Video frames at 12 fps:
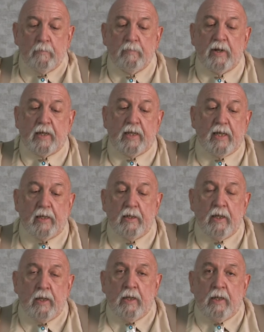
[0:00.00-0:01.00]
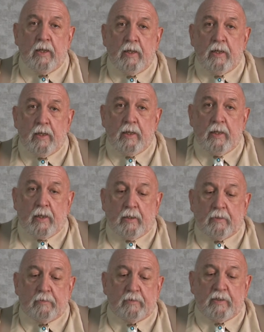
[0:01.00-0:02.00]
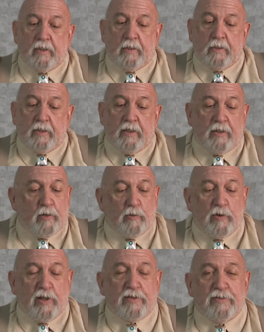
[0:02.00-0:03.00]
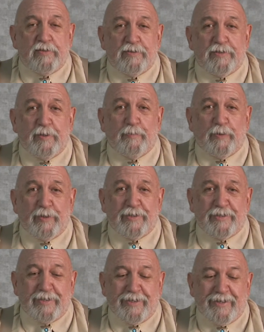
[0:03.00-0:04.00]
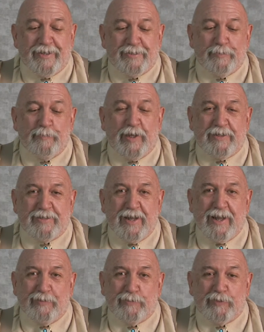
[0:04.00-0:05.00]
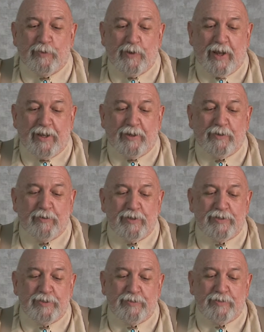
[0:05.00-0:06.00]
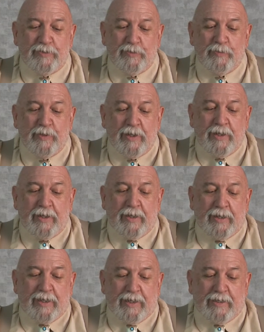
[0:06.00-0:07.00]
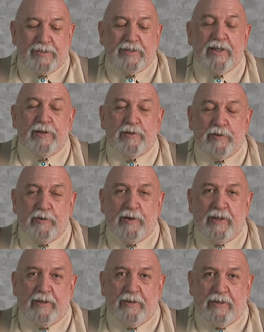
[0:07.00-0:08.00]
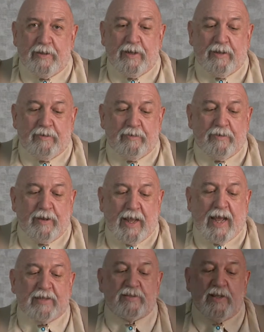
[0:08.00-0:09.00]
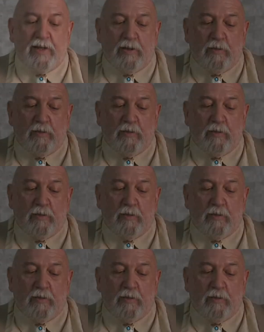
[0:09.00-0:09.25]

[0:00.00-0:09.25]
But again, you know, nothing's as simple as it may sound. So I encourage you to see an attorney and ask any